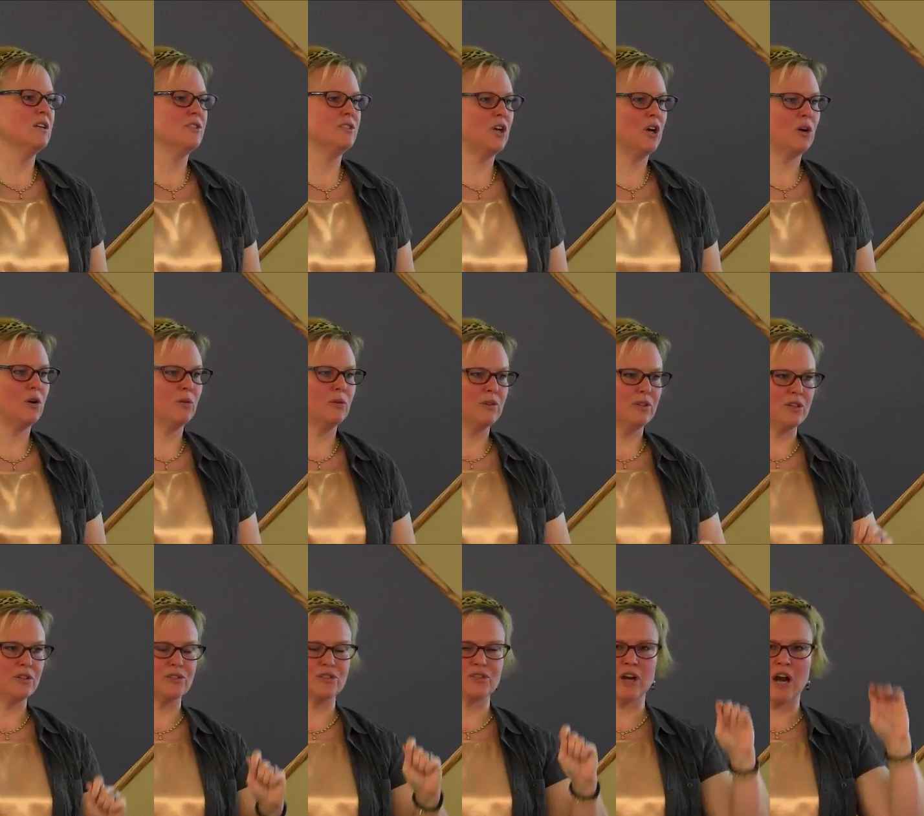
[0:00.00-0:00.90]
So
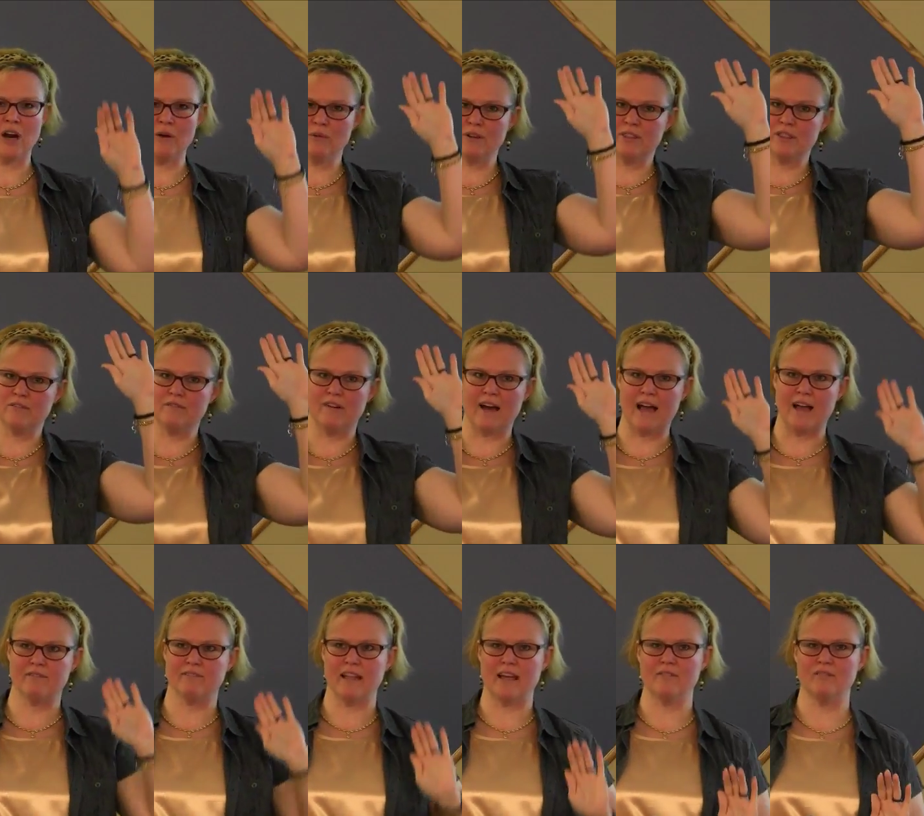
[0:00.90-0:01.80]
you start with the
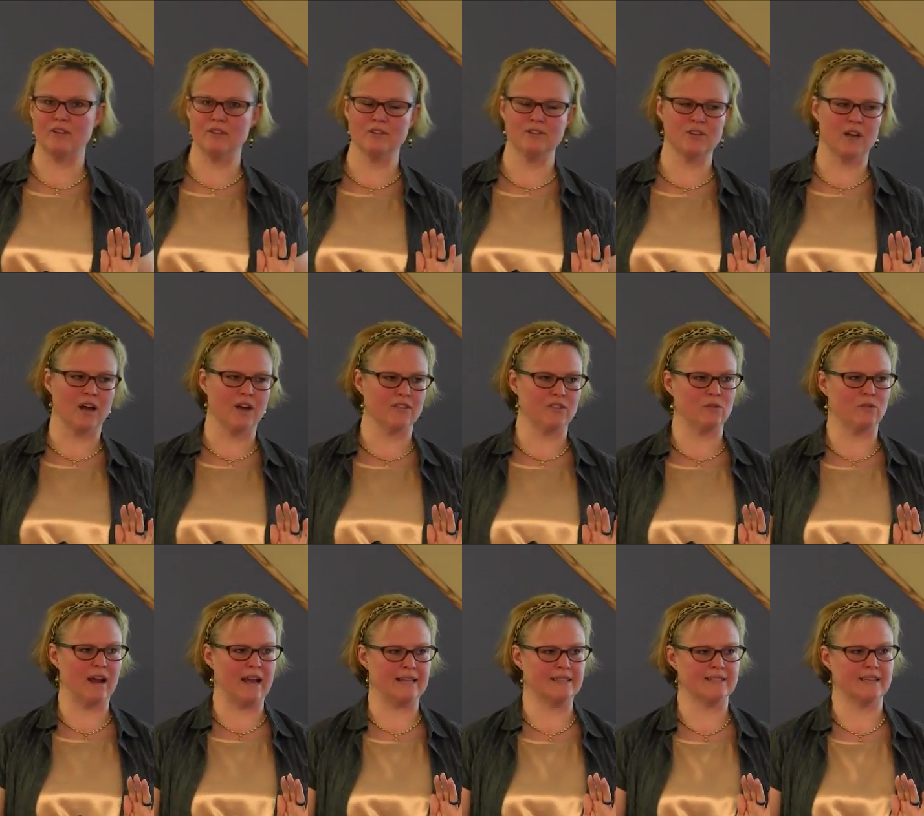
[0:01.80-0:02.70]
5 levels on the
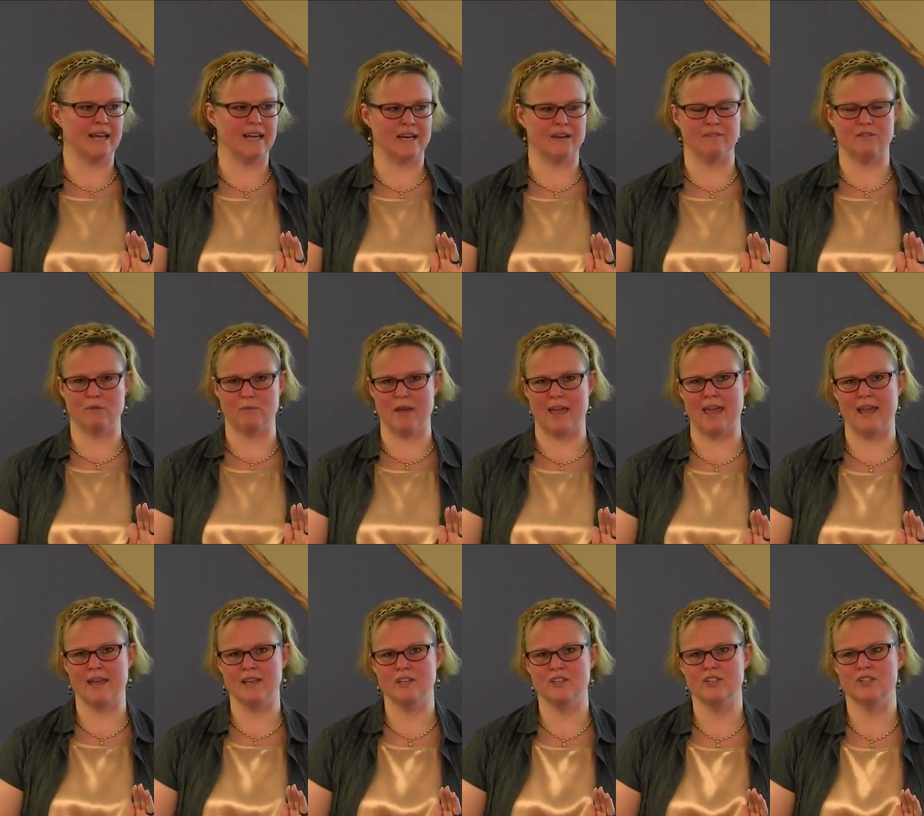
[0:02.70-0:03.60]
right side of the
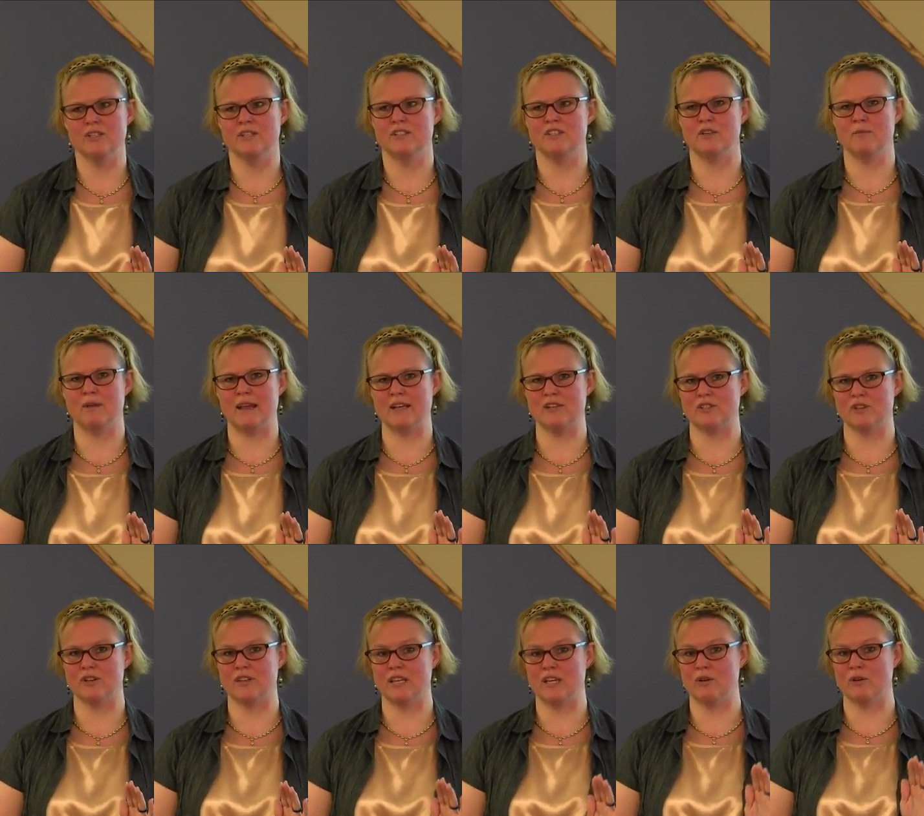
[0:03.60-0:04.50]
page to make
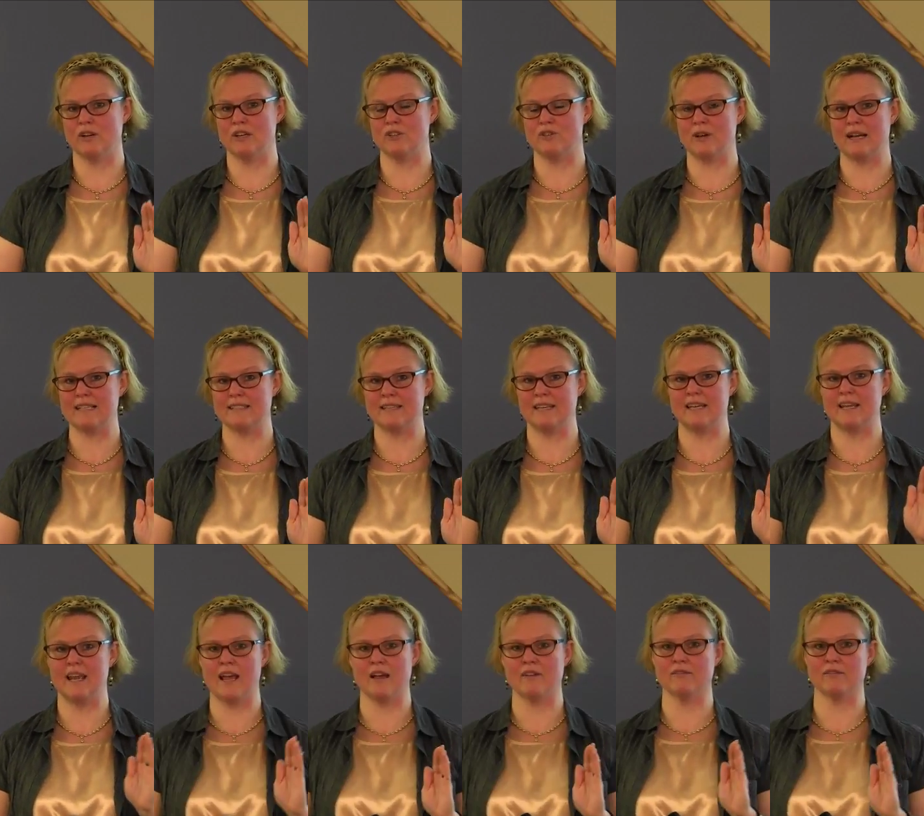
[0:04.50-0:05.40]
sure that you are
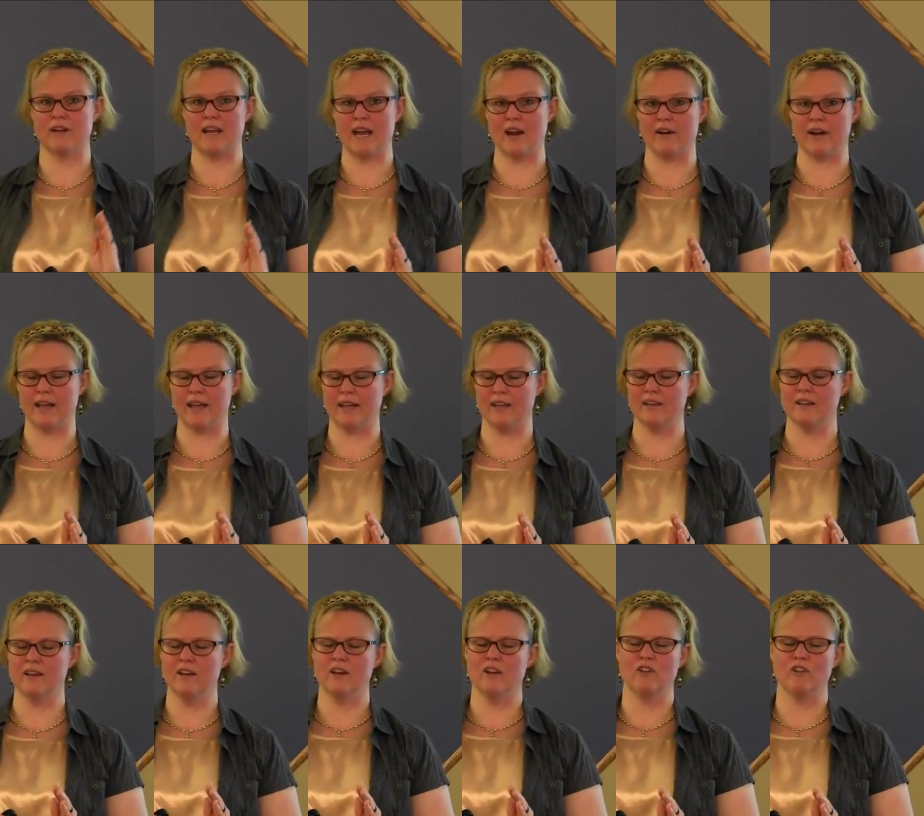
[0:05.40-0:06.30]
addressing every area.